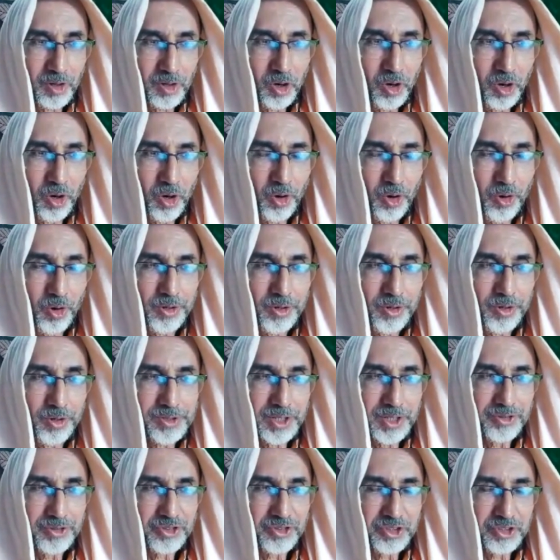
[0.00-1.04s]
or
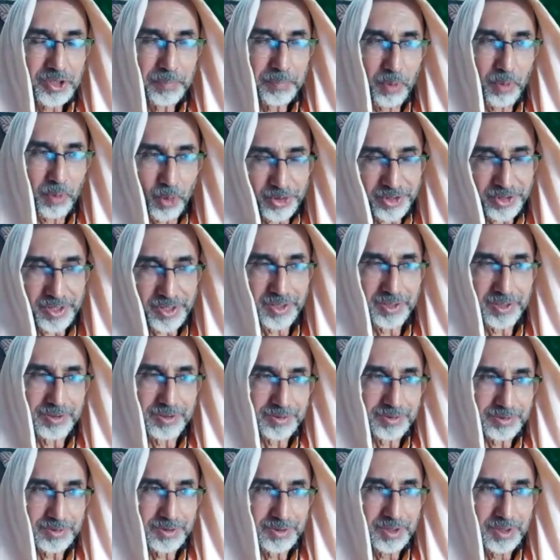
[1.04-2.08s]
just
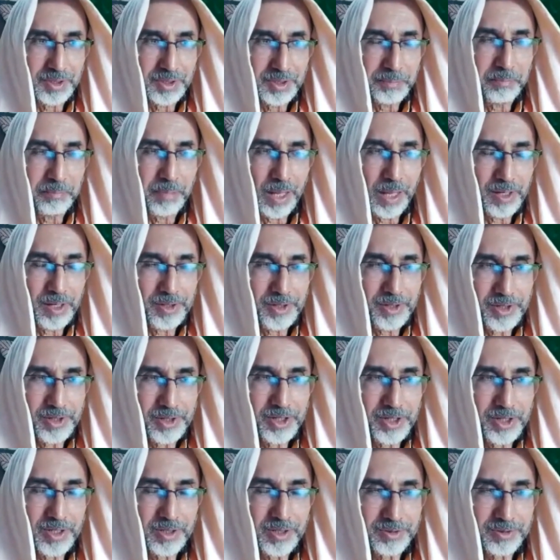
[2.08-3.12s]
supporting,
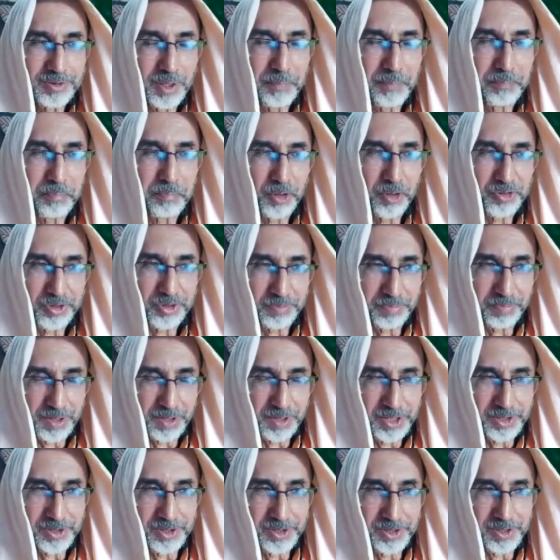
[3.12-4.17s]
validating some
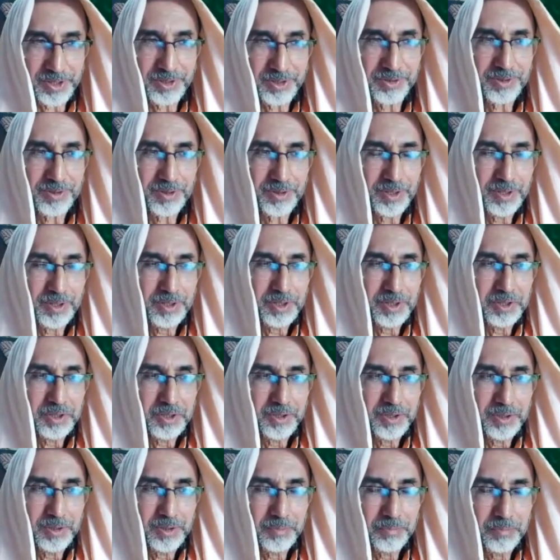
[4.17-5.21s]
possibilities
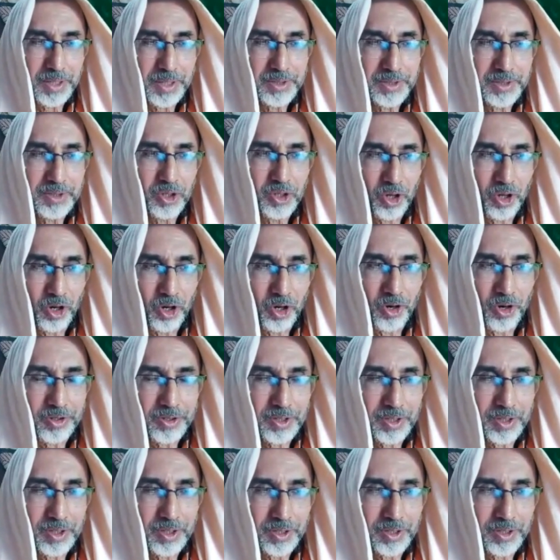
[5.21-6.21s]
by the Lord